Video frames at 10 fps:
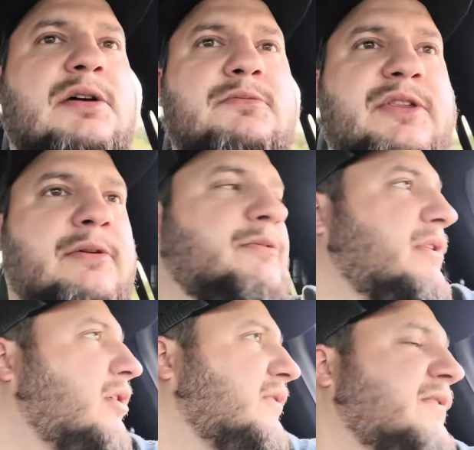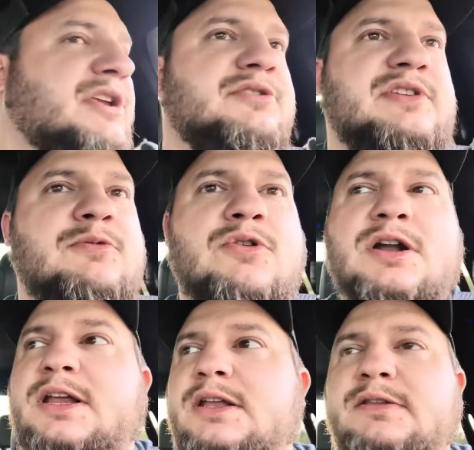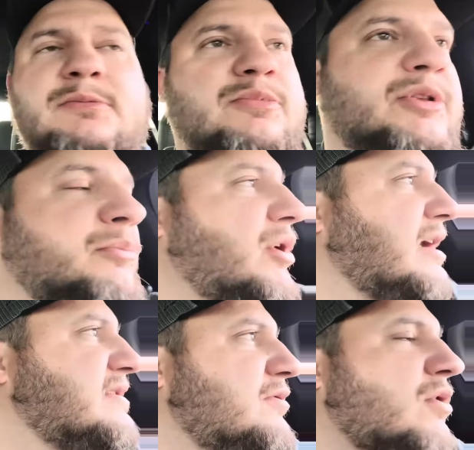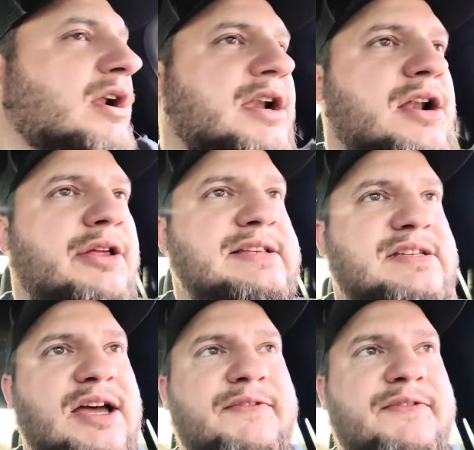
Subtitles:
with all the features he wanted, the price he wanted, and all that stuff.